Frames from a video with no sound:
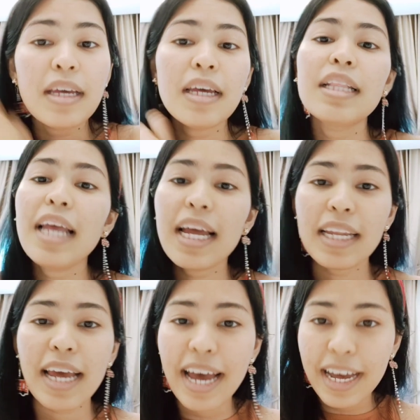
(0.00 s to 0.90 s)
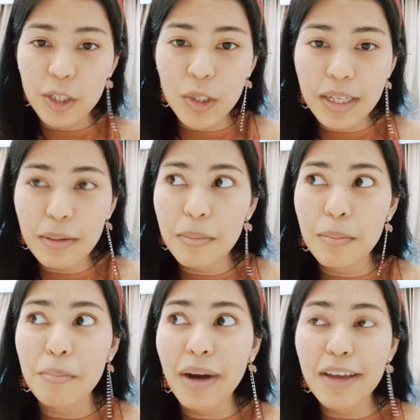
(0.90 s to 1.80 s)
that actually
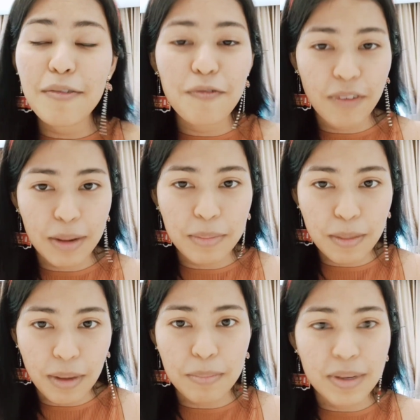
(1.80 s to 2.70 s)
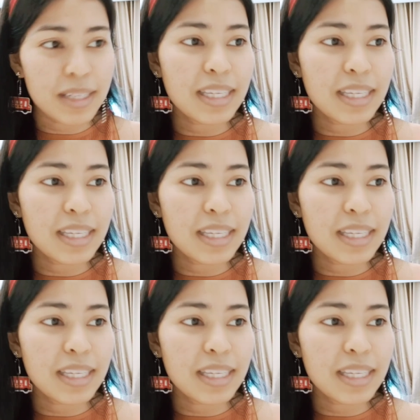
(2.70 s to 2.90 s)
my family members,